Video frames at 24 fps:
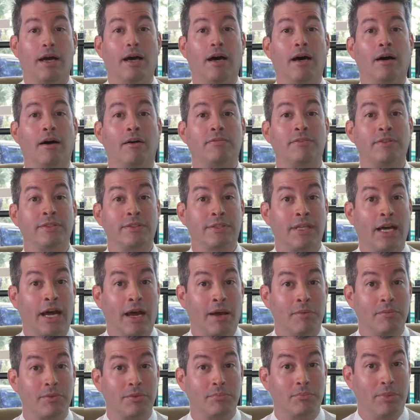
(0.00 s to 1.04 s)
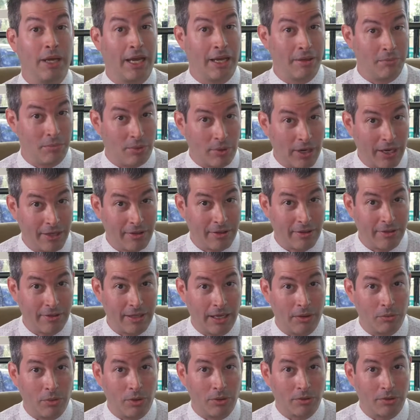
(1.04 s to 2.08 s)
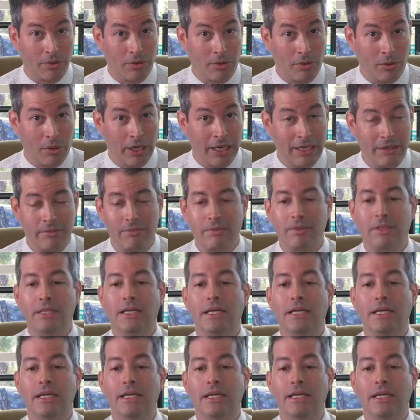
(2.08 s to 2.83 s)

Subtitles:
Oftentimes, bad breath, that won't go away.